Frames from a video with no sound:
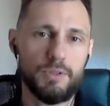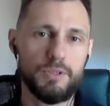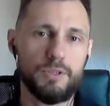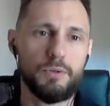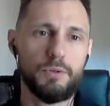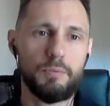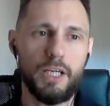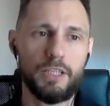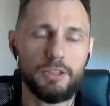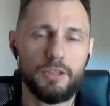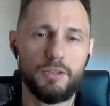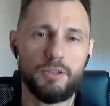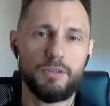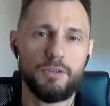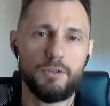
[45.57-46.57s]
So
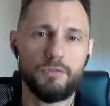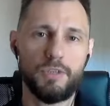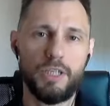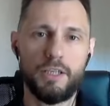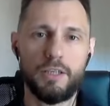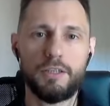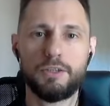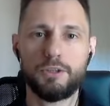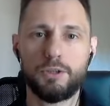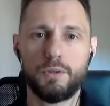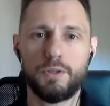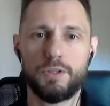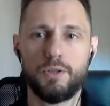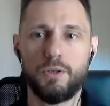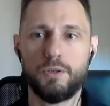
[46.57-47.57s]
imagine you've got an
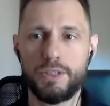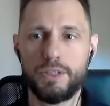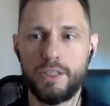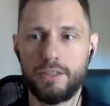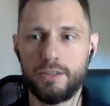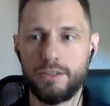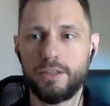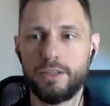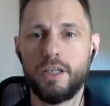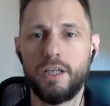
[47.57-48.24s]
insurance call center